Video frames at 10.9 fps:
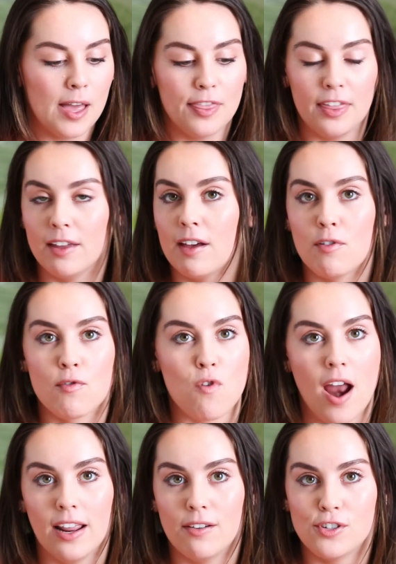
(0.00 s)
They have a
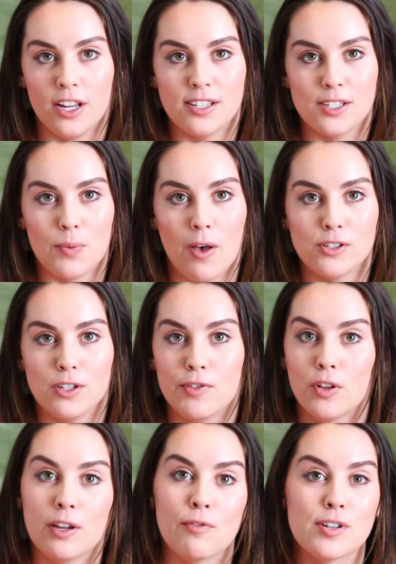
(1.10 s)
variety of shades as well. So if
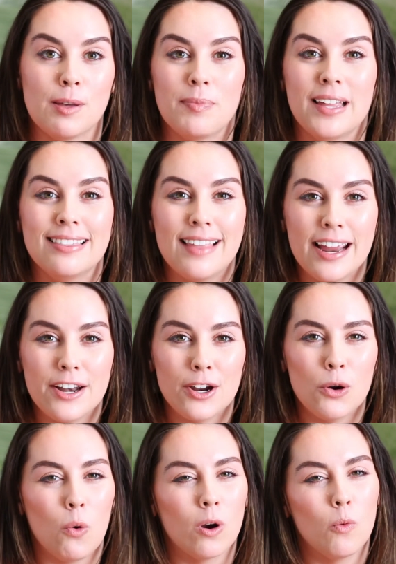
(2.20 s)
you're looking for something
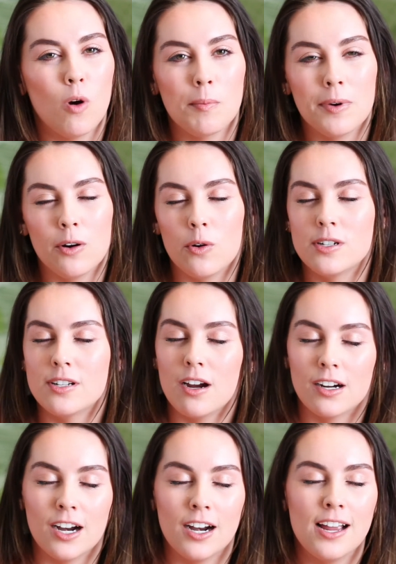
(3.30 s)
lighter or warmer or
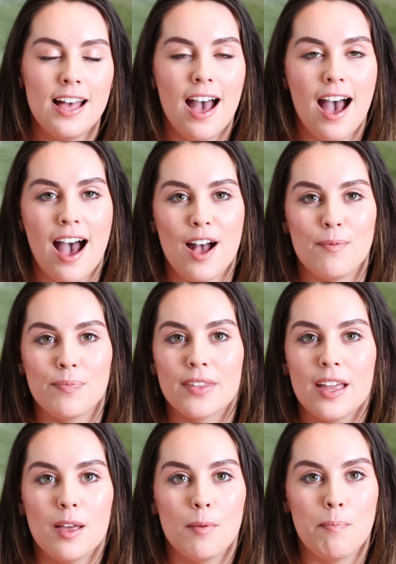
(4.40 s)
darker,
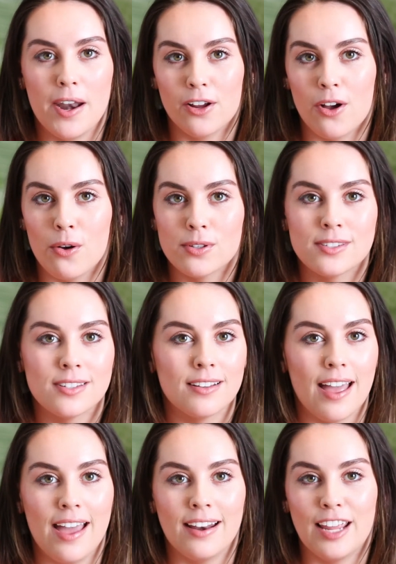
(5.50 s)
Benicos
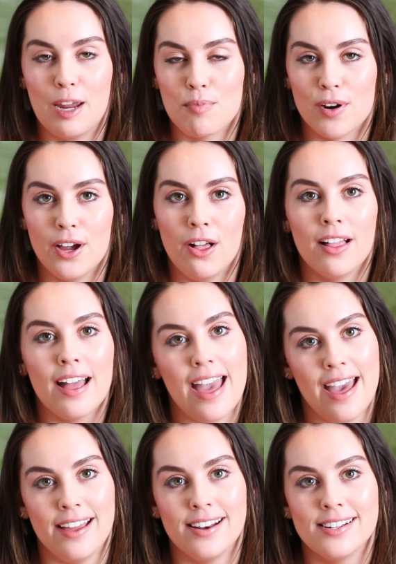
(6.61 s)
and Gabriel
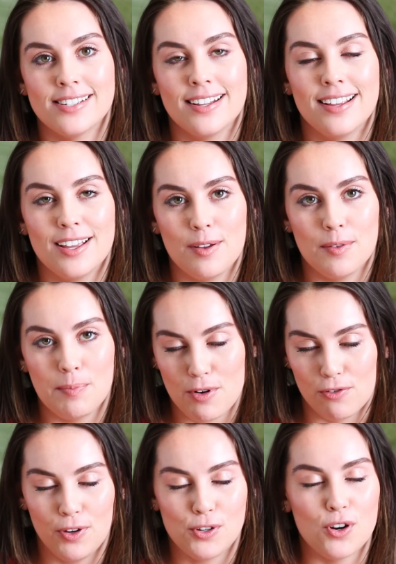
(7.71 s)
and
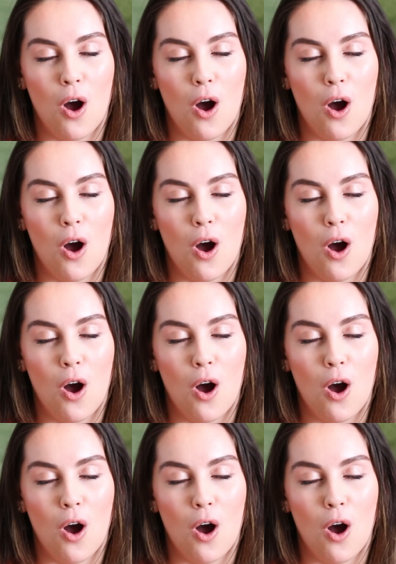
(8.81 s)
Mineral Fusion